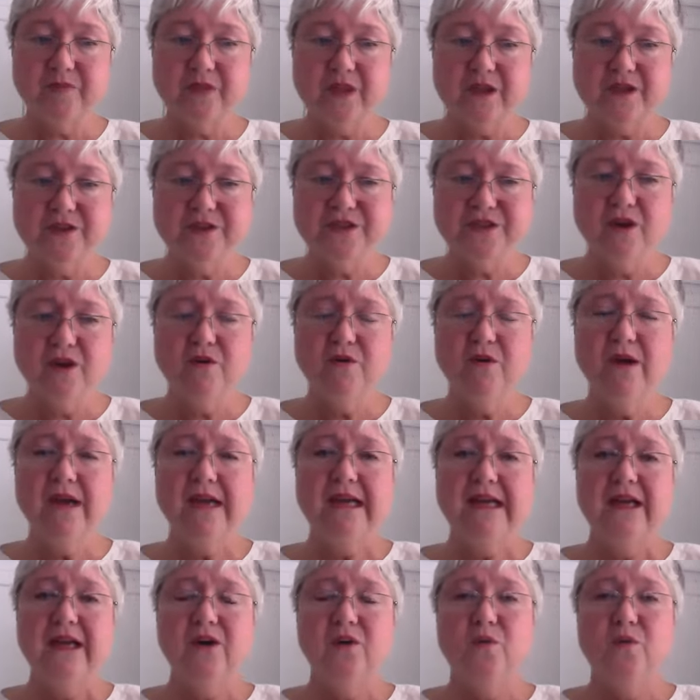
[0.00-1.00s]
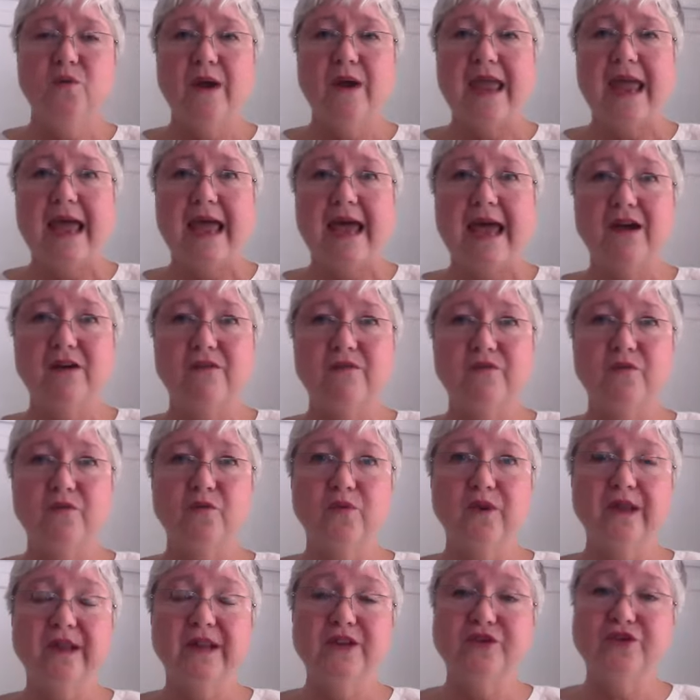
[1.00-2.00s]
So we have
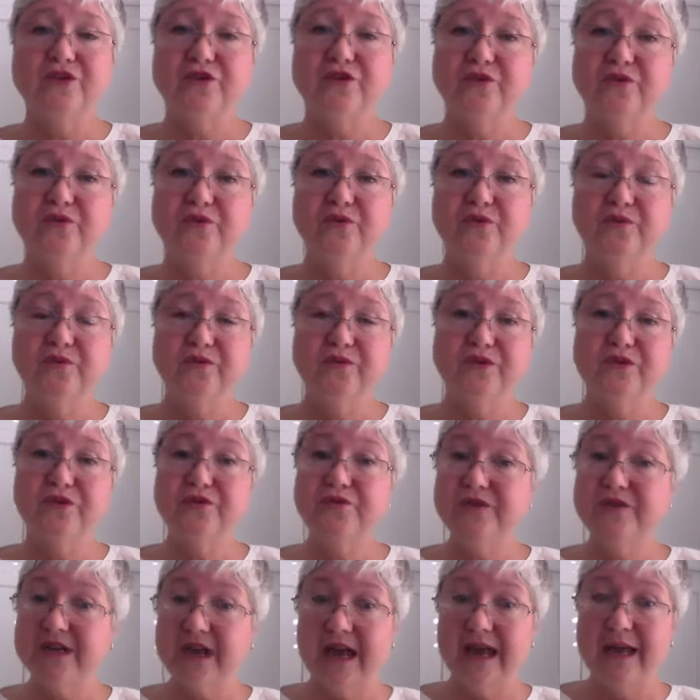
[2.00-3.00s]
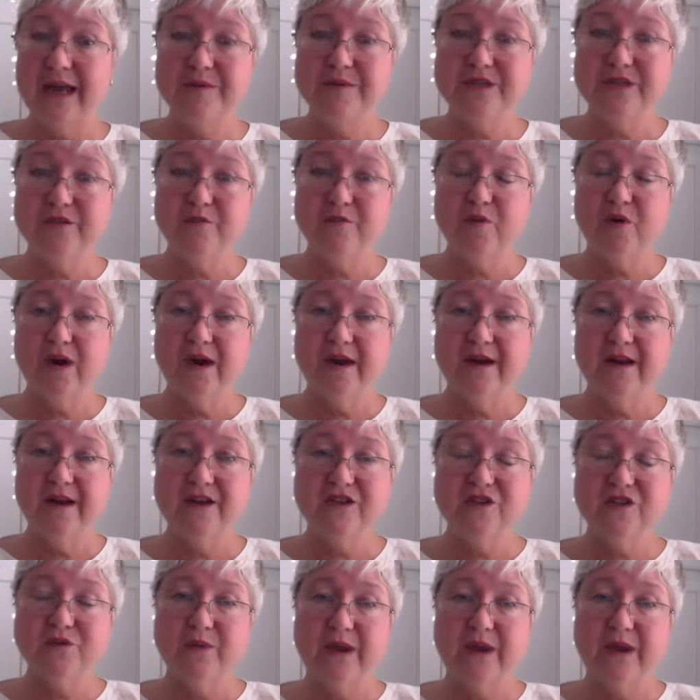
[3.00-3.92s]
really two types of products.